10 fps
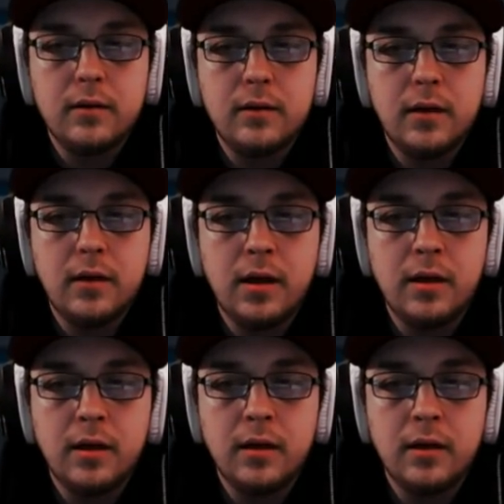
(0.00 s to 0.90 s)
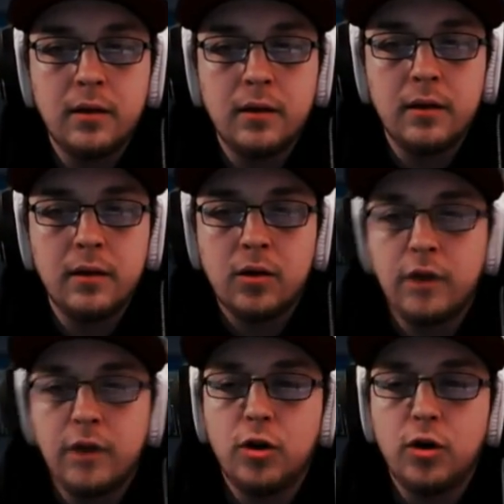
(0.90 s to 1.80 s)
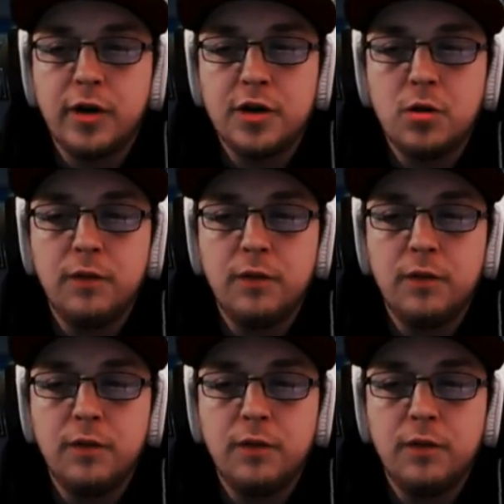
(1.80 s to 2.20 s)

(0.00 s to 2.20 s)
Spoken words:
And if you look there, 12 blue